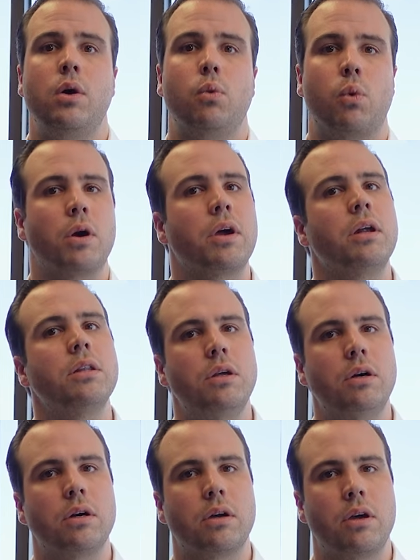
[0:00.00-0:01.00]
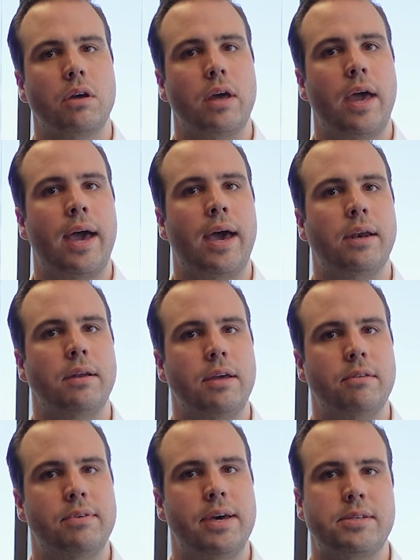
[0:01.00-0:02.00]
We're going to look at
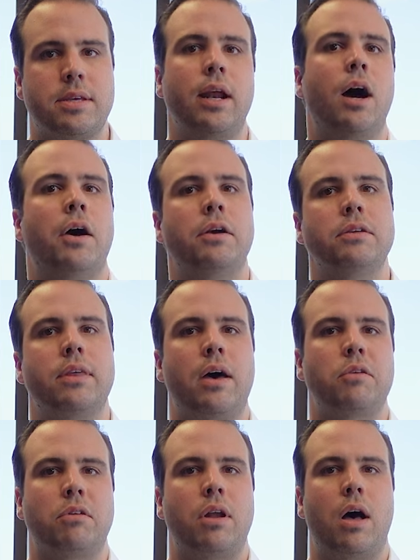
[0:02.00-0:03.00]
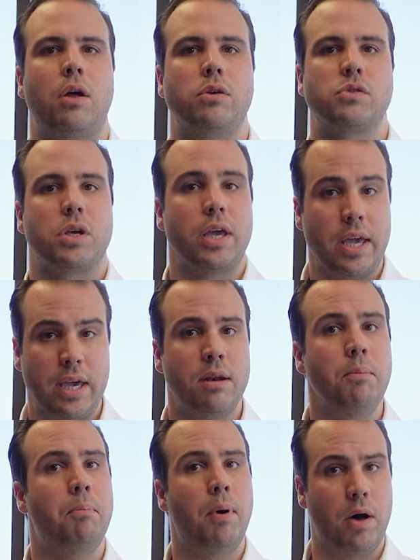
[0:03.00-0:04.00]
investing $100,000
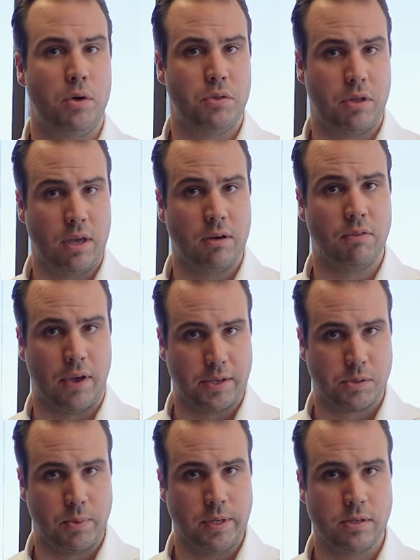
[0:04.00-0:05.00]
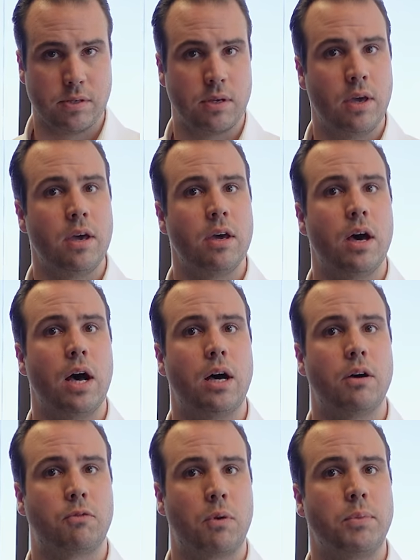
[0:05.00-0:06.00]
in both investments
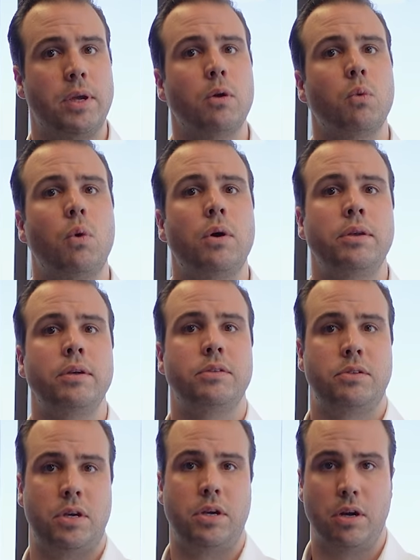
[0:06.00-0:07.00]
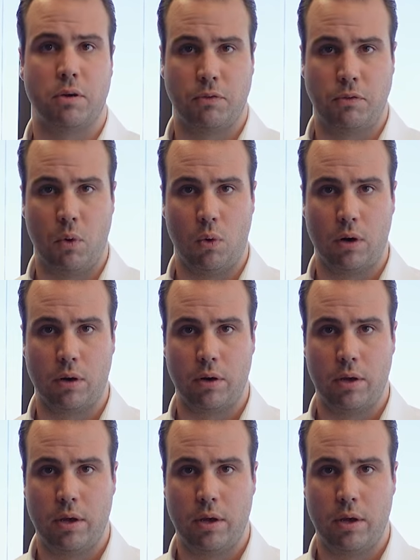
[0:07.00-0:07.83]
from year 1 to year 4.